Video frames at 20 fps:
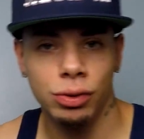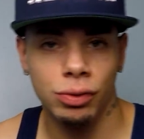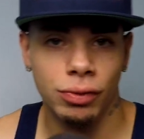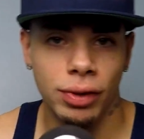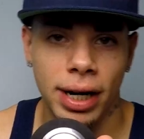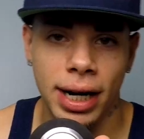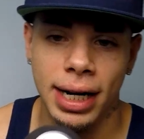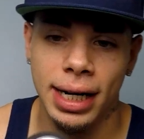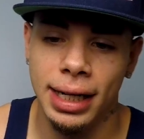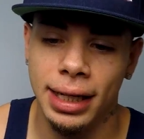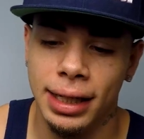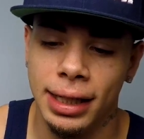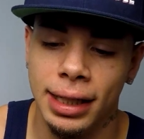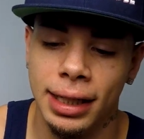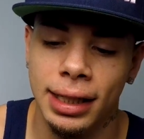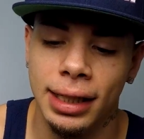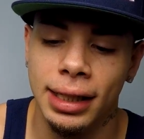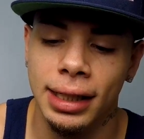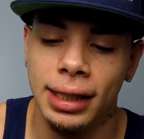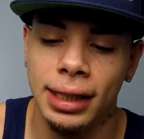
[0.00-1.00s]
right
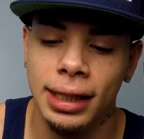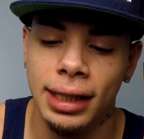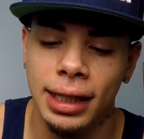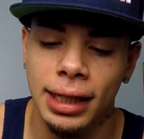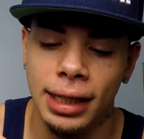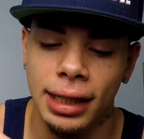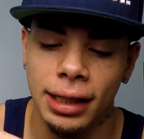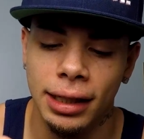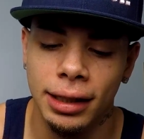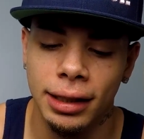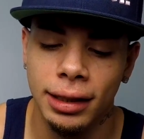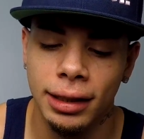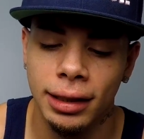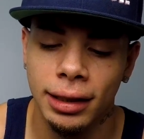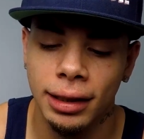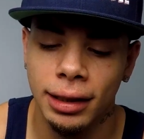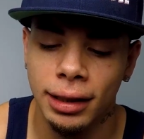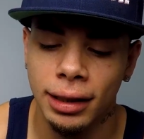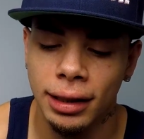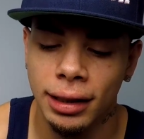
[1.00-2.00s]
in here,
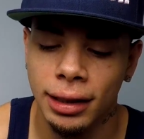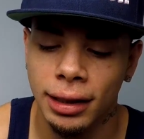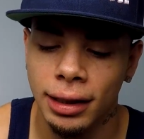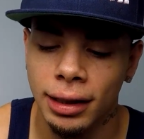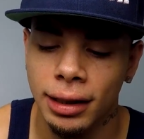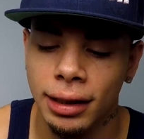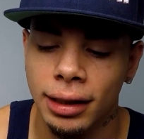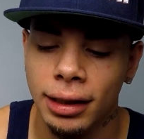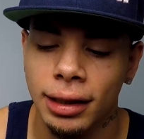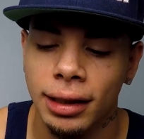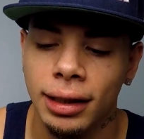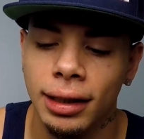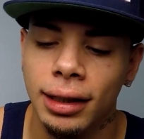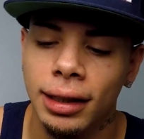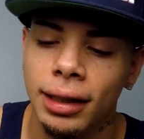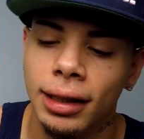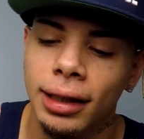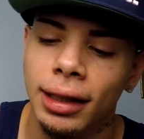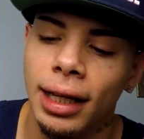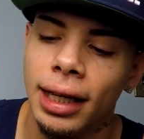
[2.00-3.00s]

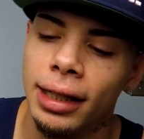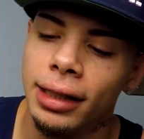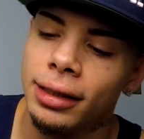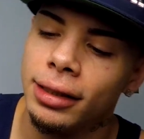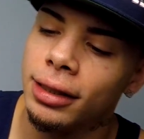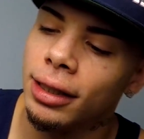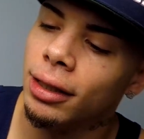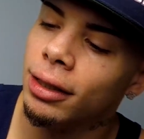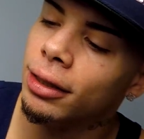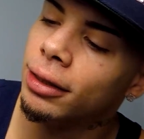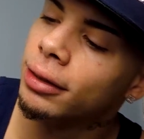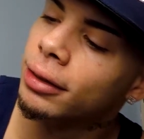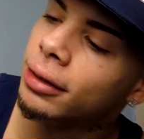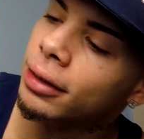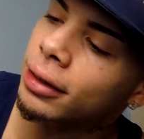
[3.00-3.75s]
like so.